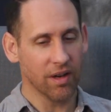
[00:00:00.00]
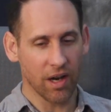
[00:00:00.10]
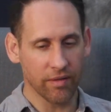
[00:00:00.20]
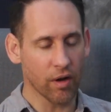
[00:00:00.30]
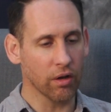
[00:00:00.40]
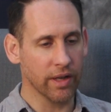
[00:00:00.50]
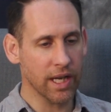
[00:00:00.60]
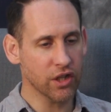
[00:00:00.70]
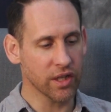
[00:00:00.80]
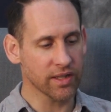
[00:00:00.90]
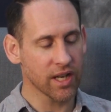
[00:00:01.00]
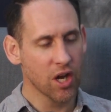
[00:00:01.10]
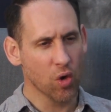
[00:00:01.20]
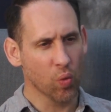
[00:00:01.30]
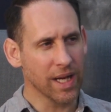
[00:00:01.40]
Of all nations,
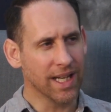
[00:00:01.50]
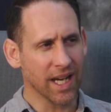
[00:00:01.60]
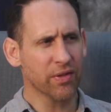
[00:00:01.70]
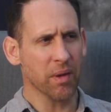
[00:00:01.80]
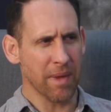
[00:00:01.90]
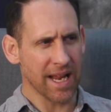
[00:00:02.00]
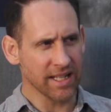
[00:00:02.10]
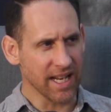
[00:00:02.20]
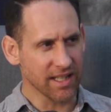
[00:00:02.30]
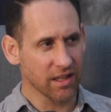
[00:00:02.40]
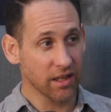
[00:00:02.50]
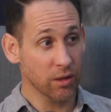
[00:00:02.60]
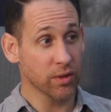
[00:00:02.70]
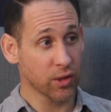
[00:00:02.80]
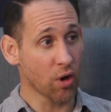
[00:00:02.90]
right. We gut the mandate.
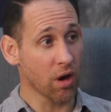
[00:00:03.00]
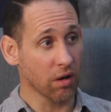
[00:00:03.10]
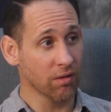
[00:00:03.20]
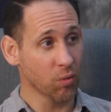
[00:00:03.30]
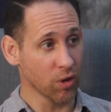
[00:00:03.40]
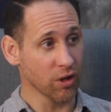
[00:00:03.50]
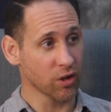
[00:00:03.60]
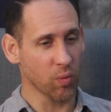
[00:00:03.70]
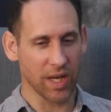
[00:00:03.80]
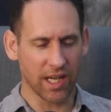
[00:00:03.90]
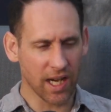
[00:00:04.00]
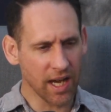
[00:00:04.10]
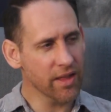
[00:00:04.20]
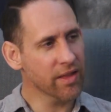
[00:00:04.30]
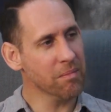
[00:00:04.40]
Use strong words. We
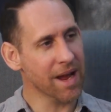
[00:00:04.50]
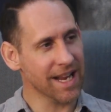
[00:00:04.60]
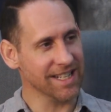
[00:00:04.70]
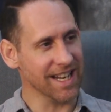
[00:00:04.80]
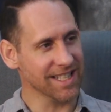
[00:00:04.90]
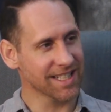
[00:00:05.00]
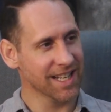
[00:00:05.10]
gut the mandate.